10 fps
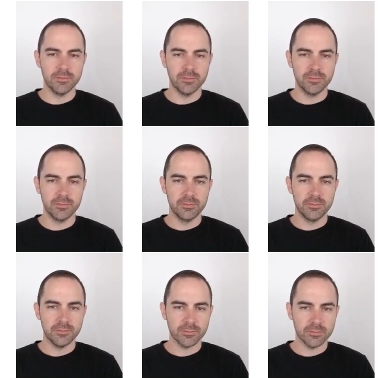
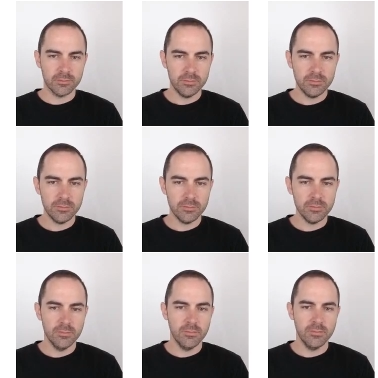
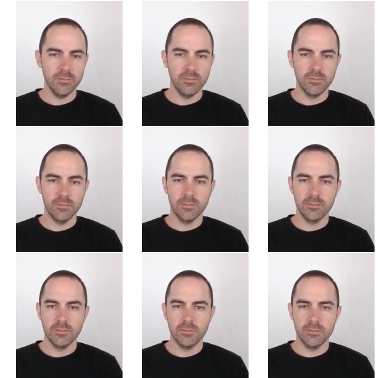
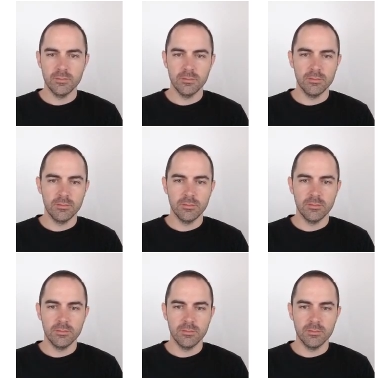
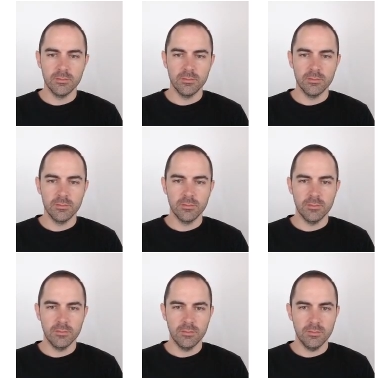
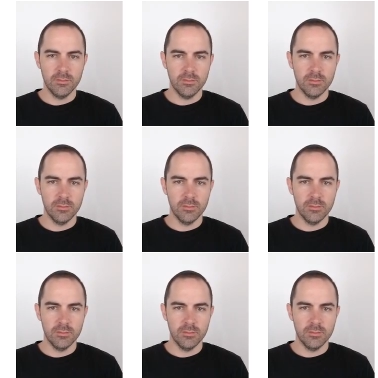No one is speaking in this clip.